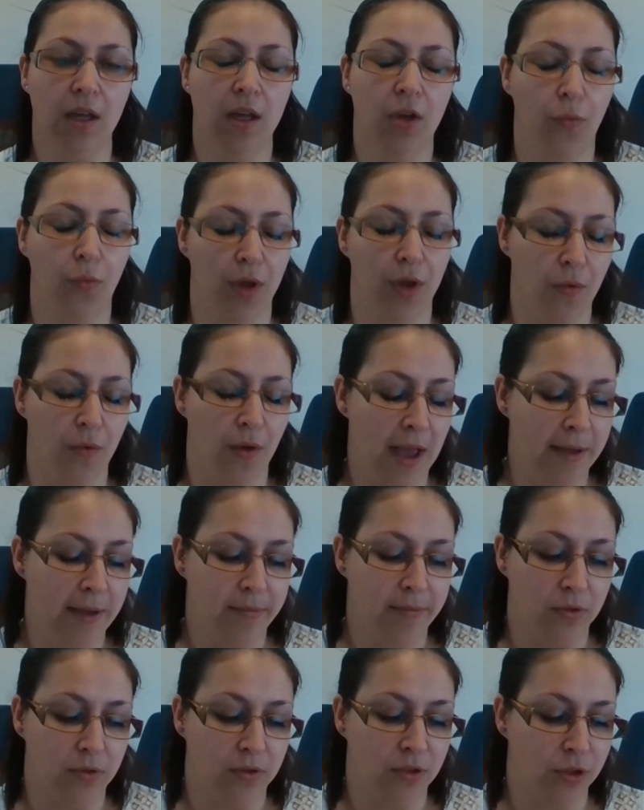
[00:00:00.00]
we were
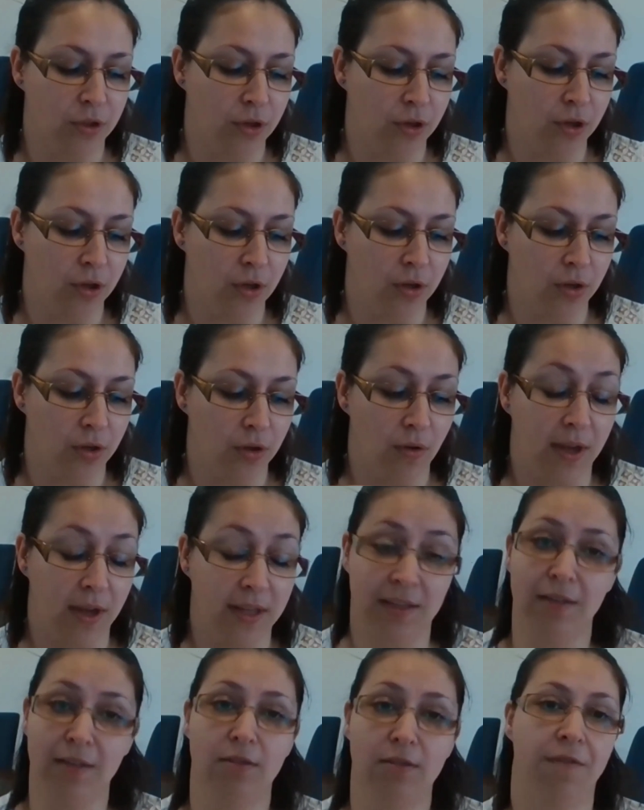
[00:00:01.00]
able to
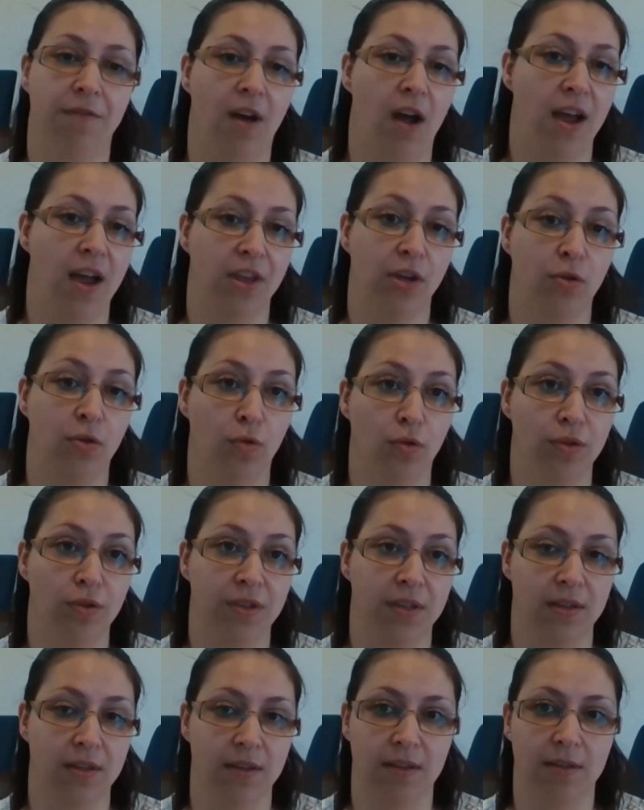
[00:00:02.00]
identify the
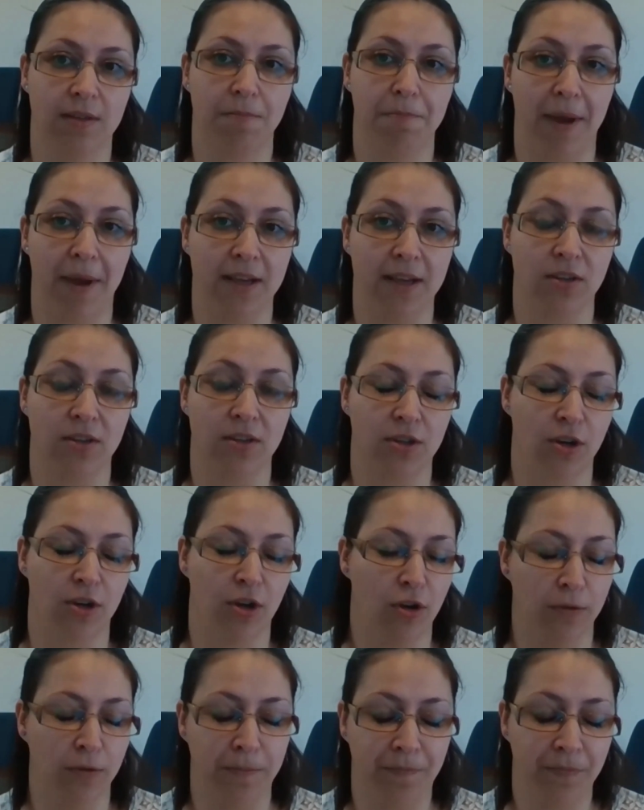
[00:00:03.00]
courses based
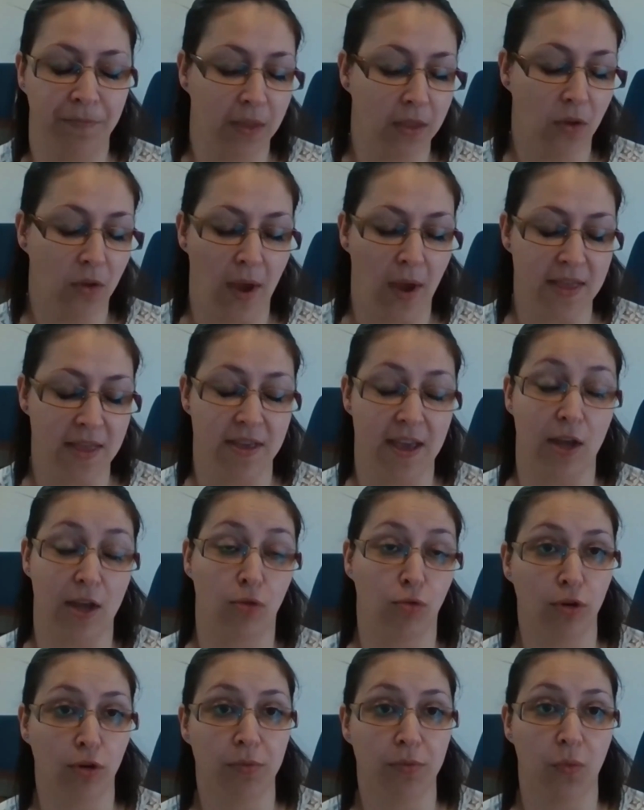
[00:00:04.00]
on the way they're
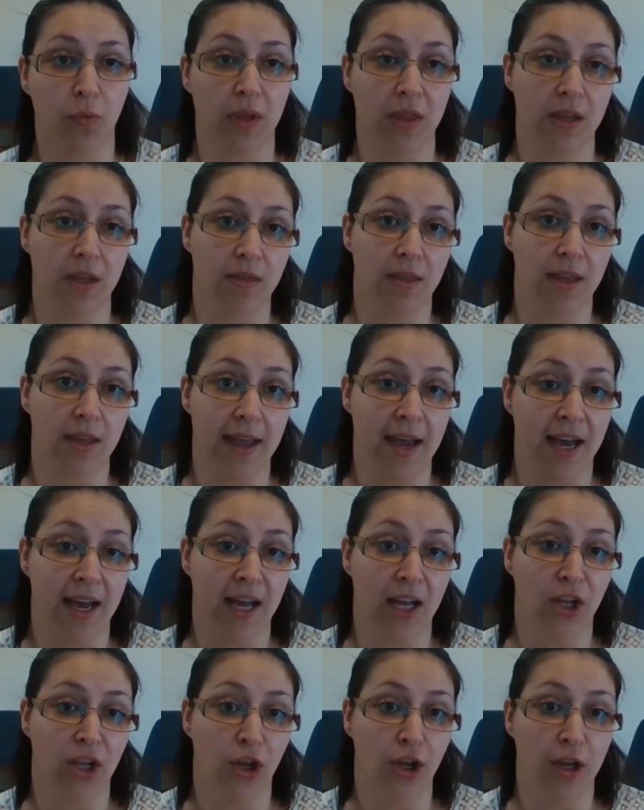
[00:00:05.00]
grouped within the
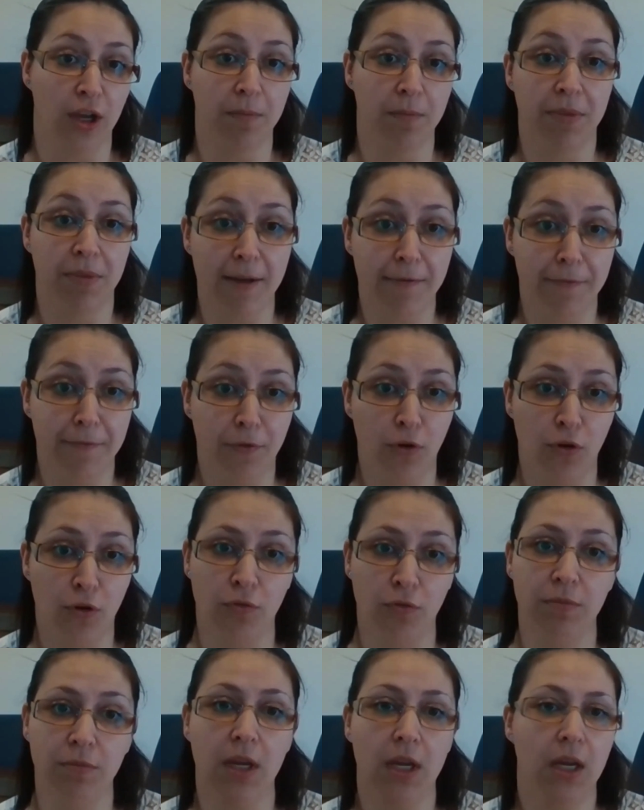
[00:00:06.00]
Arlo
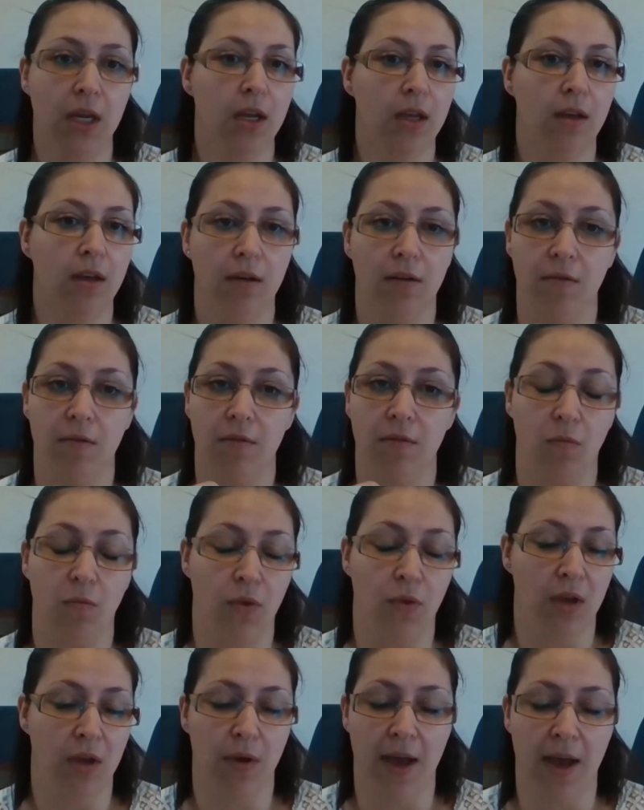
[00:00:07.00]
platform.
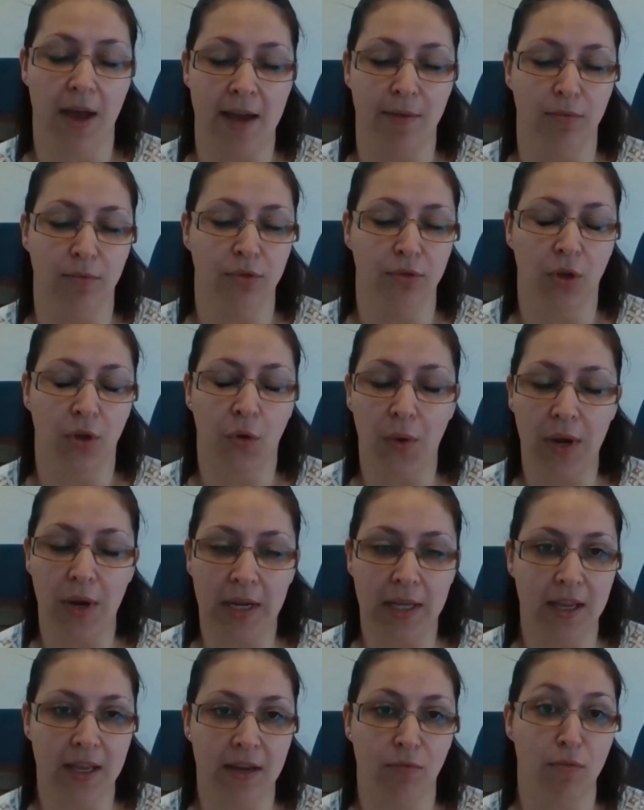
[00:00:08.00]
We were able to
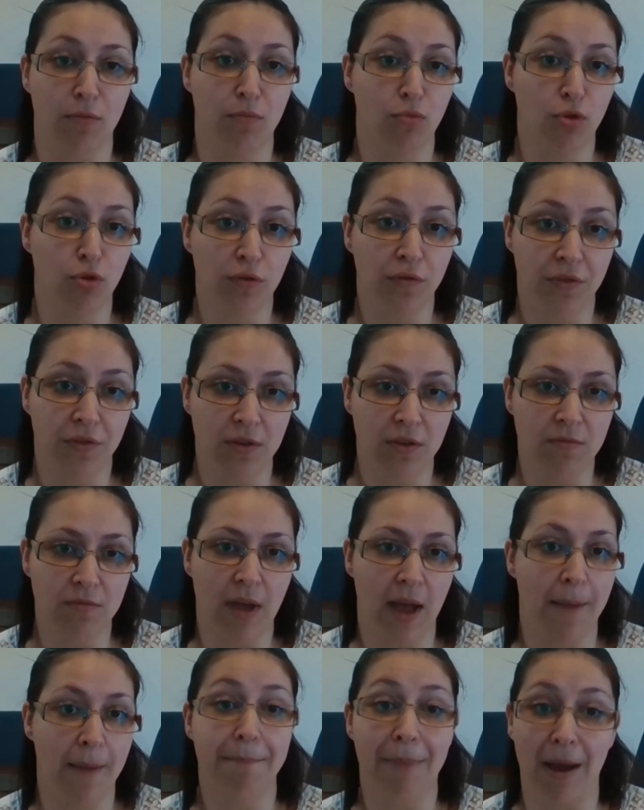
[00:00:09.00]
quickly remove them,
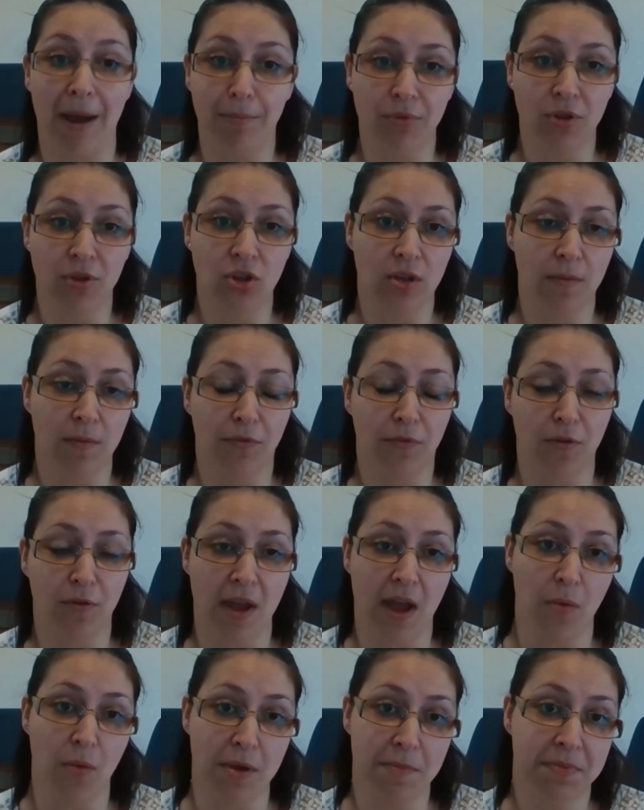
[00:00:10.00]
unpublish them from
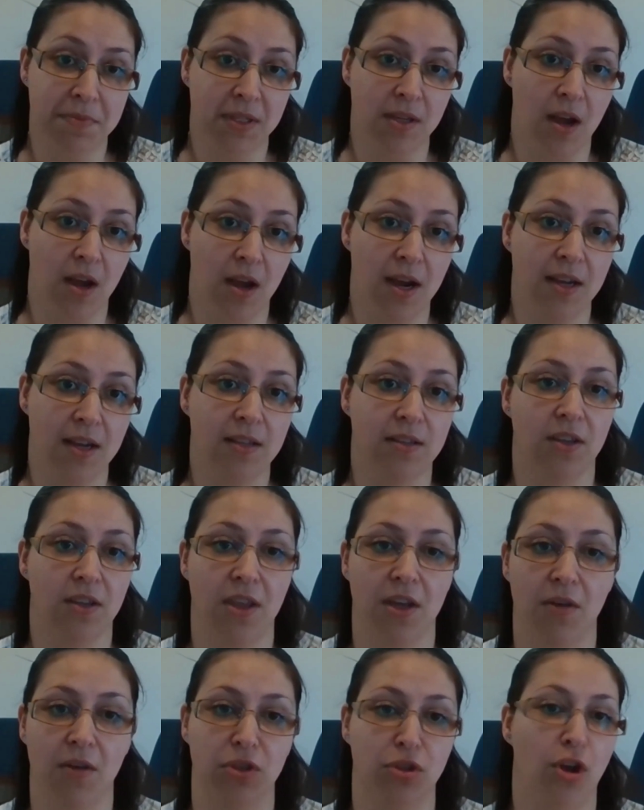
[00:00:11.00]
our website, so
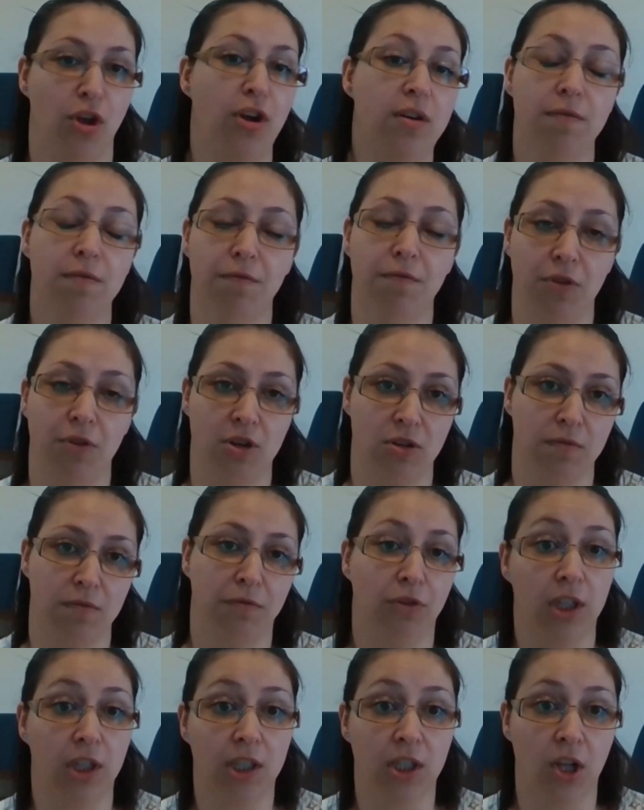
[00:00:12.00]
there was no confusion
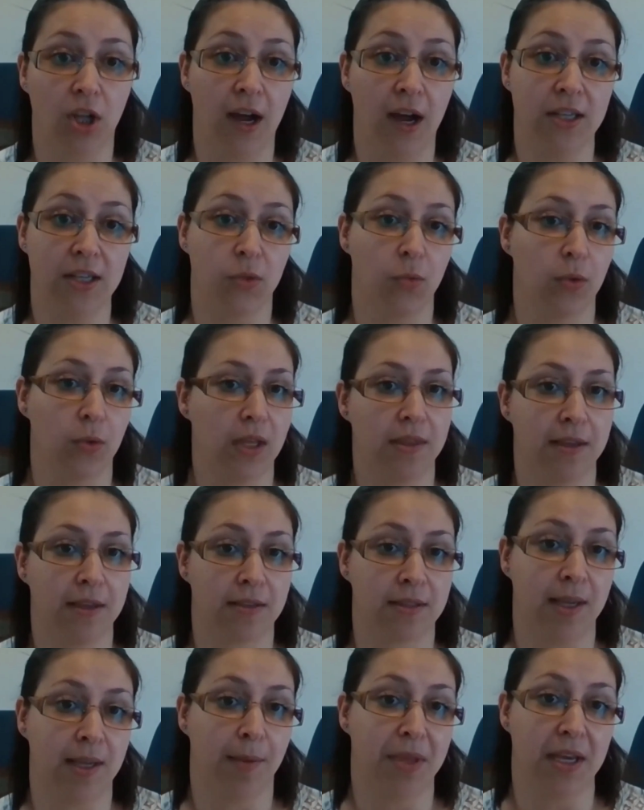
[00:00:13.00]
for our clients whether
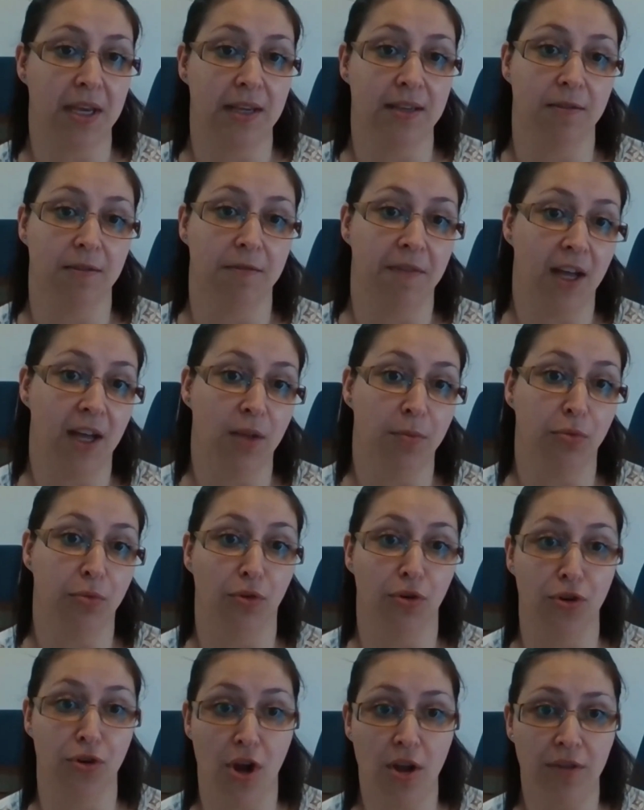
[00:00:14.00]
something is available
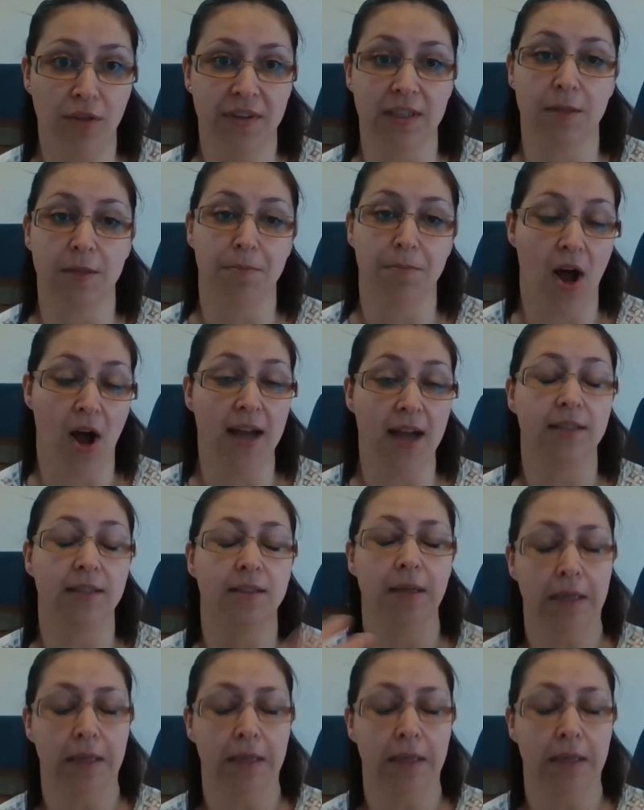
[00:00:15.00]
or not, despite